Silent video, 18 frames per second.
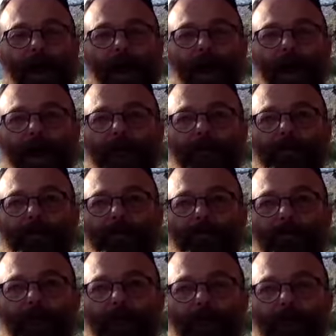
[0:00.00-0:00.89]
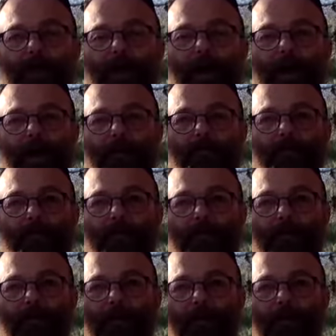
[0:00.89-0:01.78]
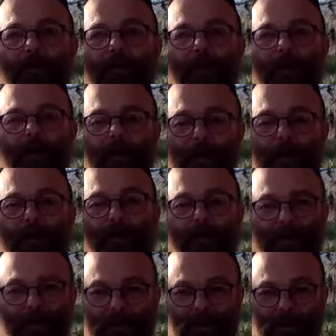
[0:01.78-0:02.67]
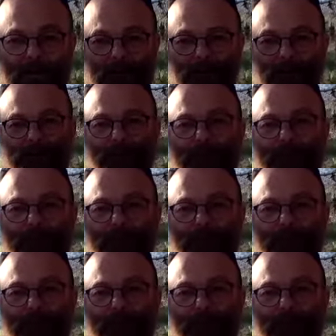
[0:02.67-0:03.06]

and we can have clarity.